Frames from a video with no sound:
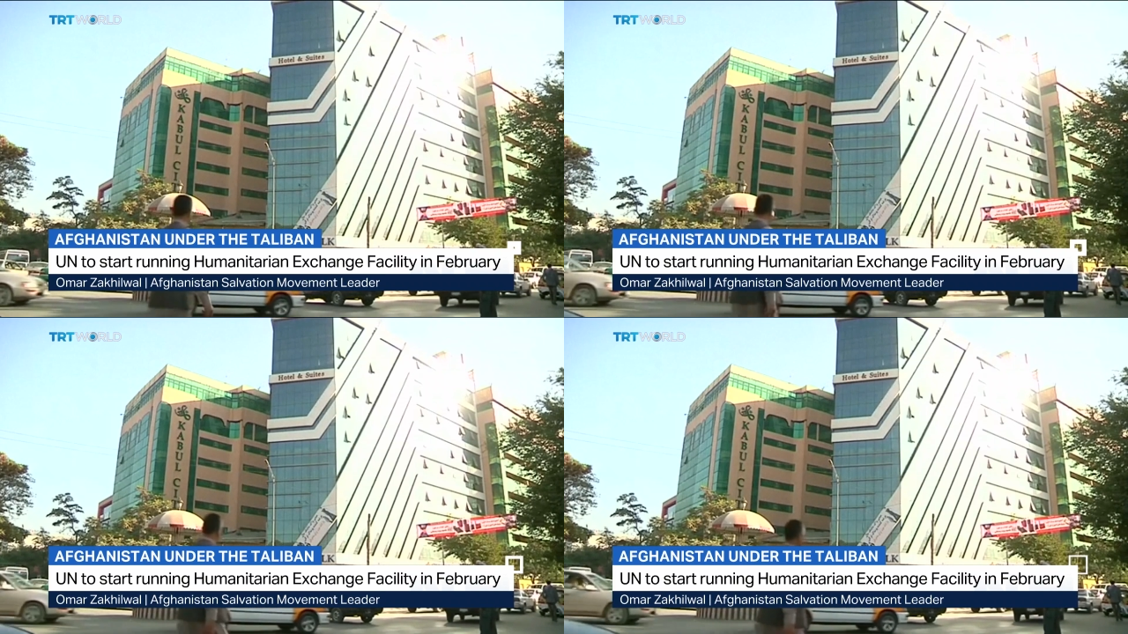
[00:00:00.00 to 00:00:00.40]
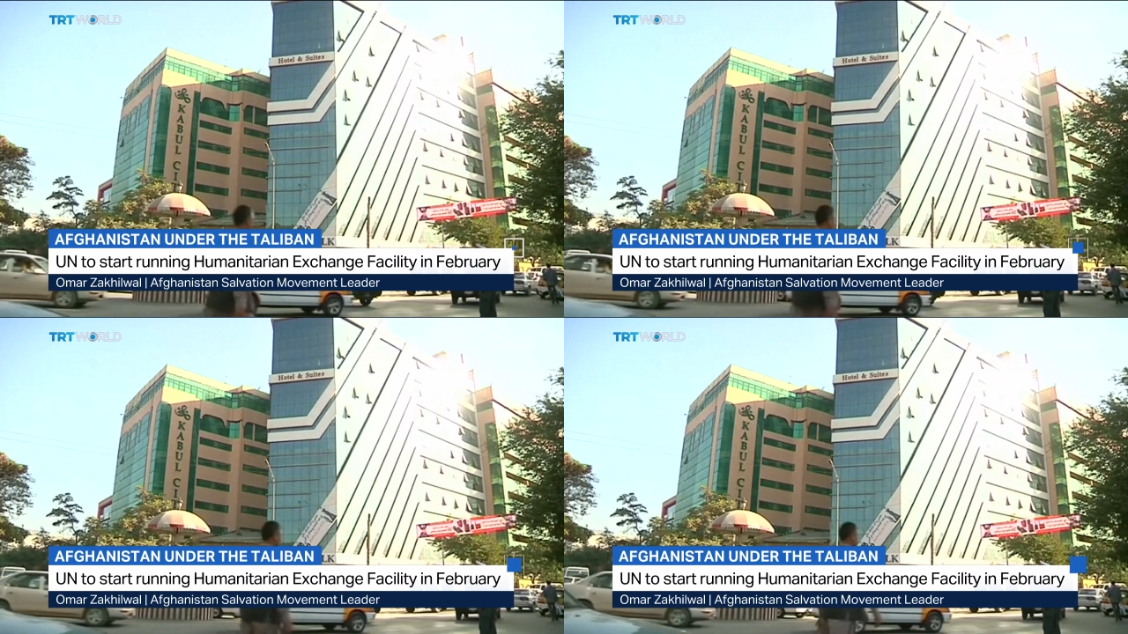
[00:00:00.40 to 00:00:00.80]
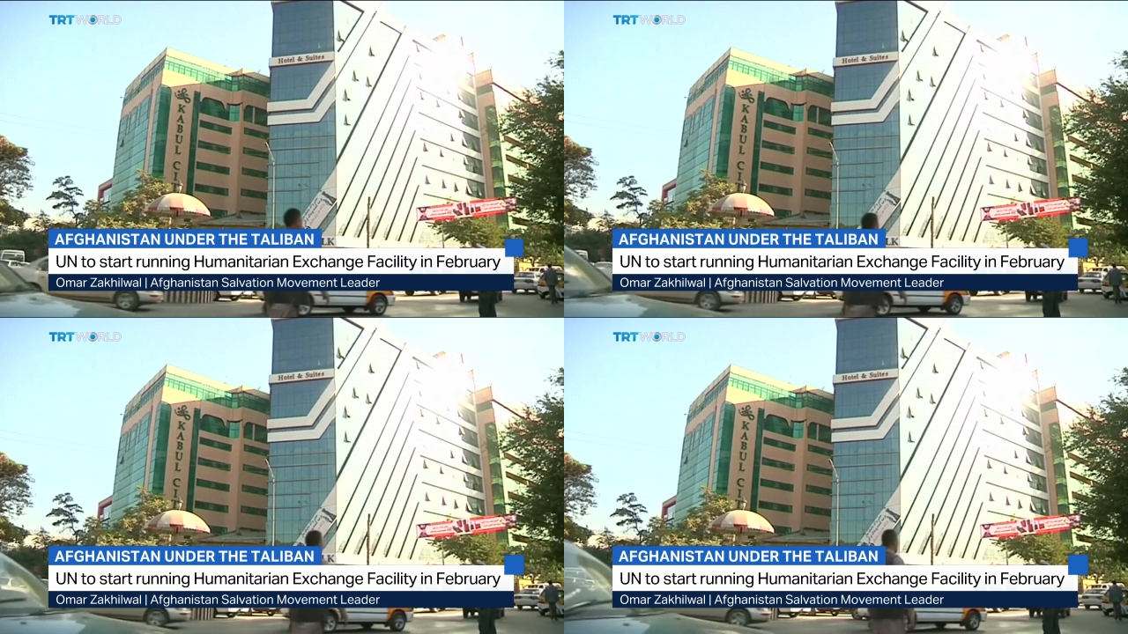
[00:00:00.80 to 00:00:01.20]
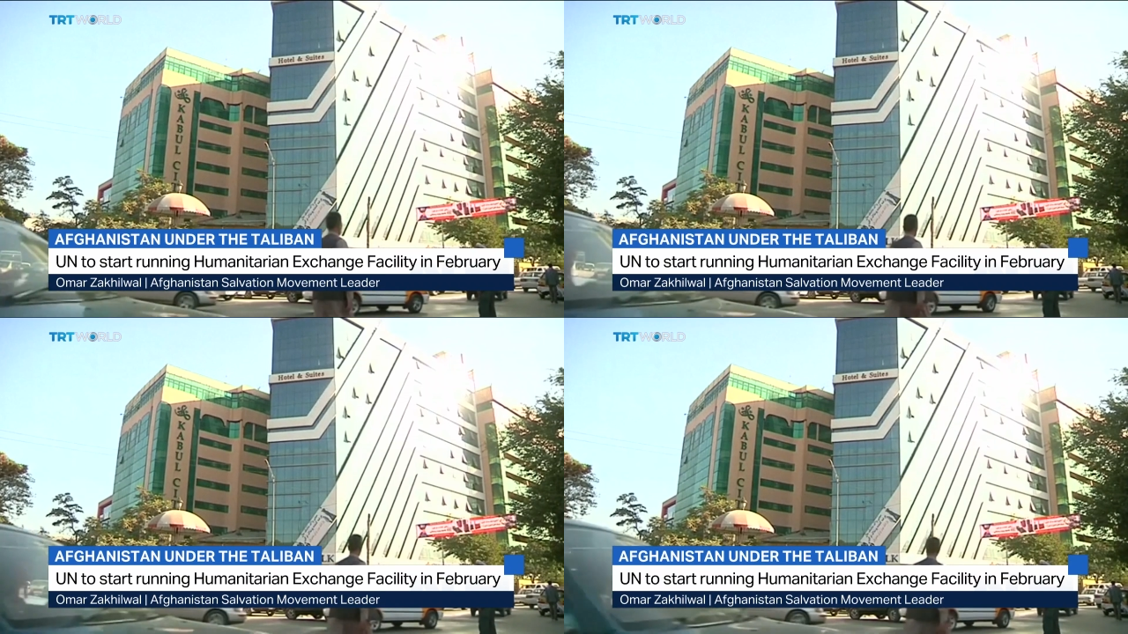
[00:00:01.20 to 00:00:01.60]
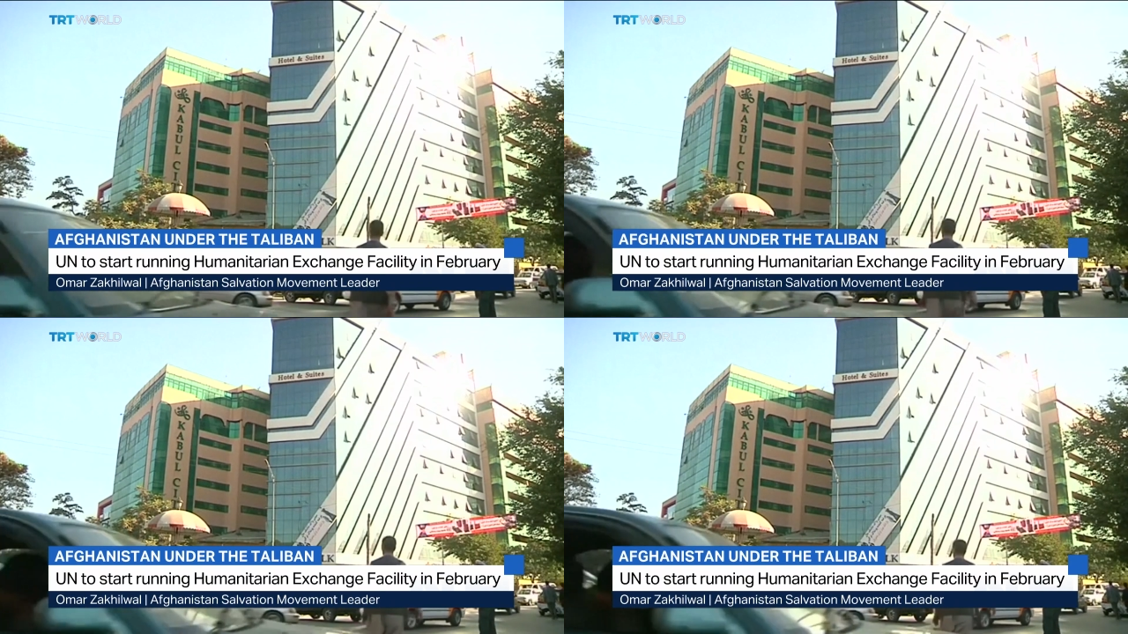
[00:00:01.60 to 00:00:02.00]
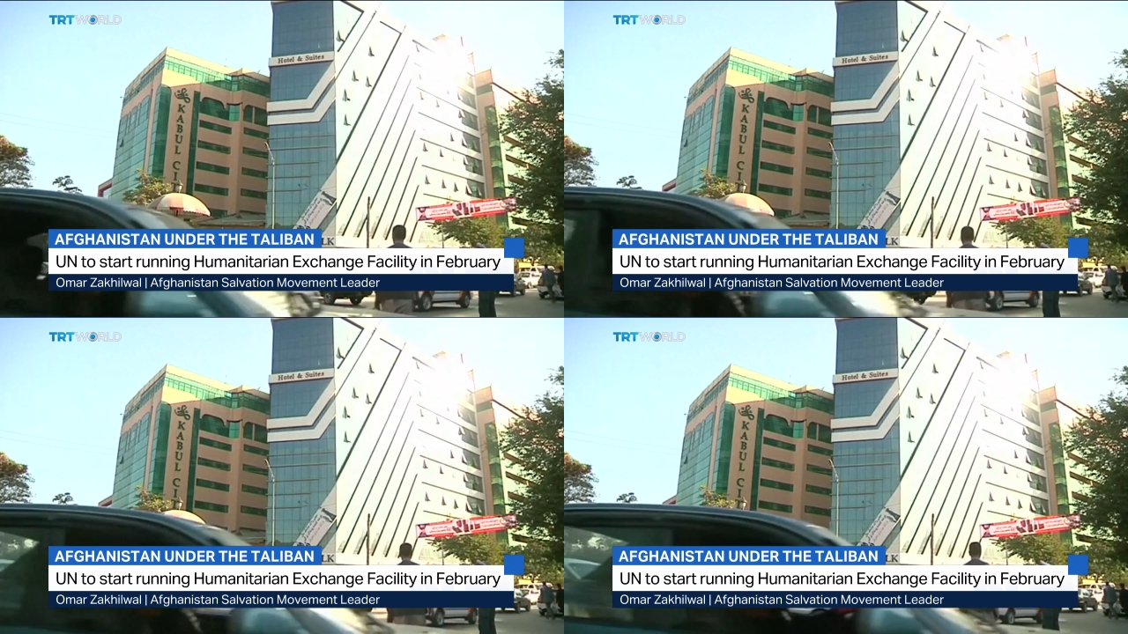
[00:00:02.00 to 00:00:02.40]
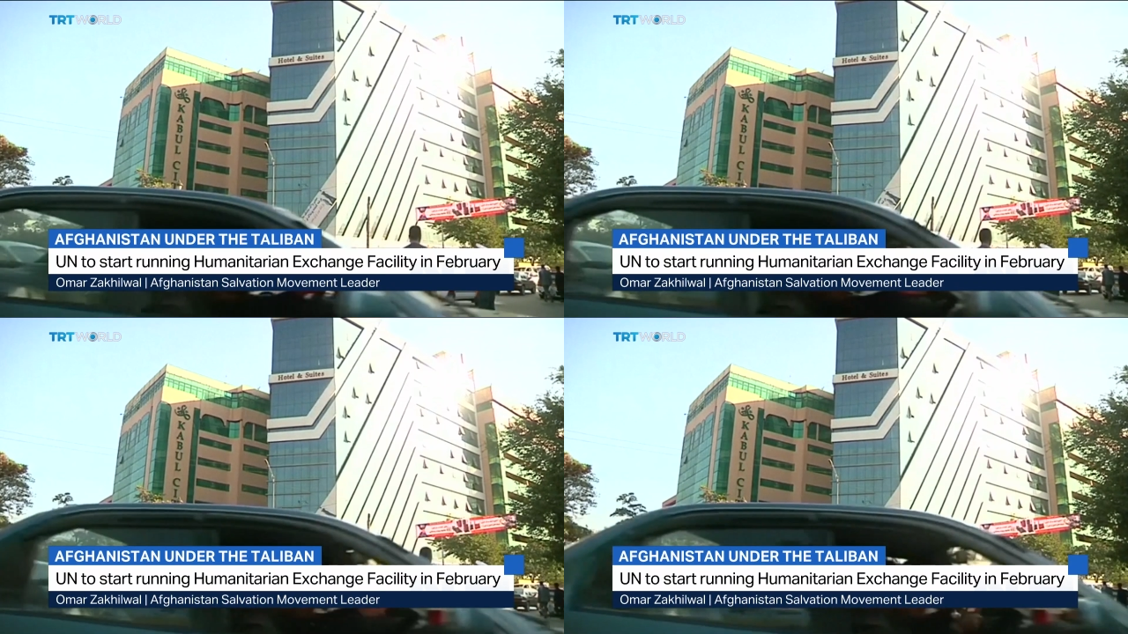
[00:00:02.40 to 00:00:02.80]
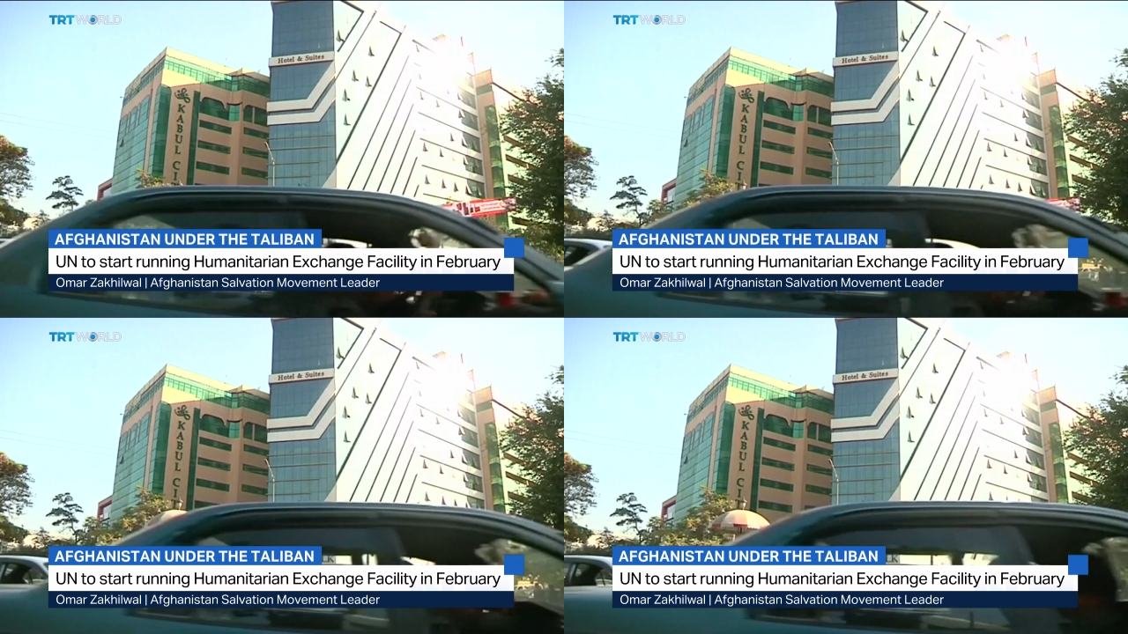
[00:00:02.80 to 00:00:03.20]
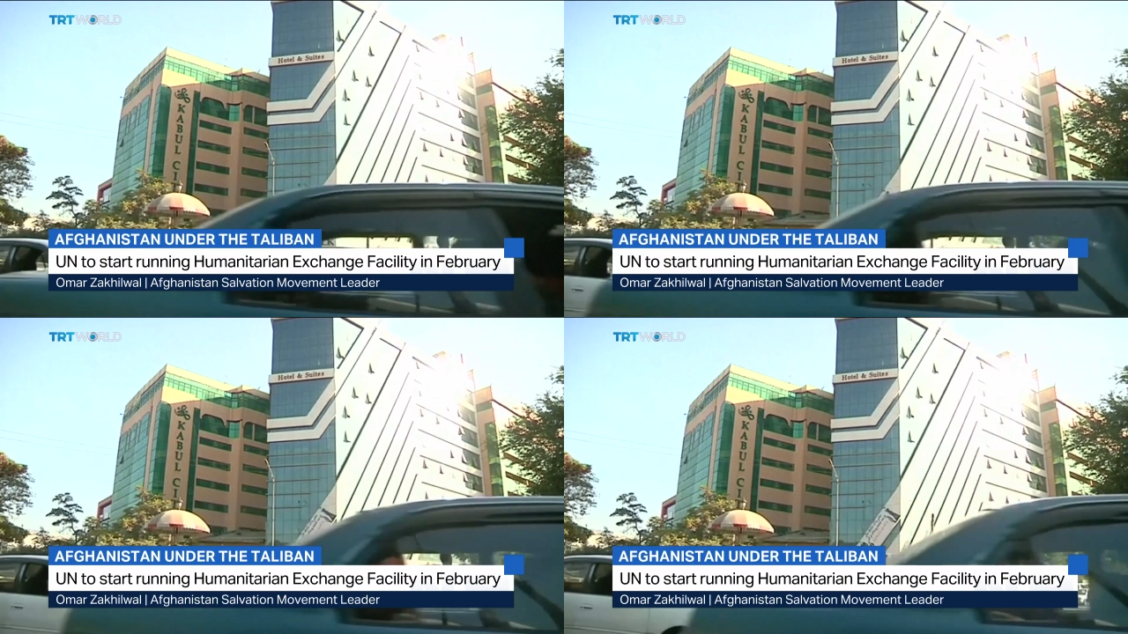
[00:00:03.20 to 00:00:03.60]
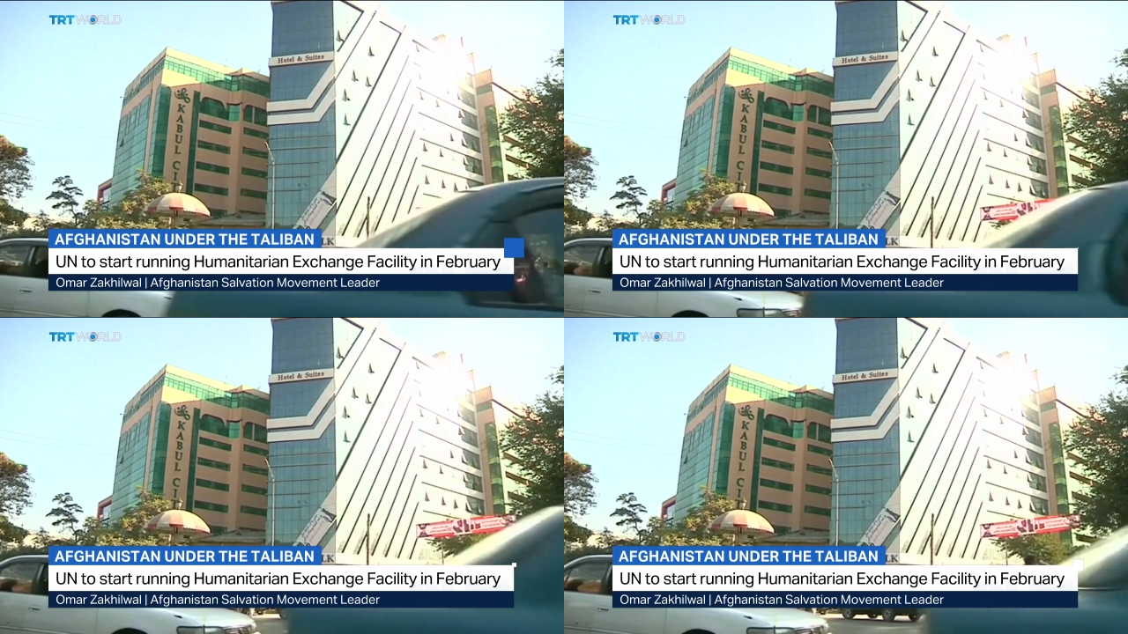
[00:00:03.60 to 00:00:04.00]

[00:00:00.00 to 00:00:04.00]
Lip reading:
(no speaker visible)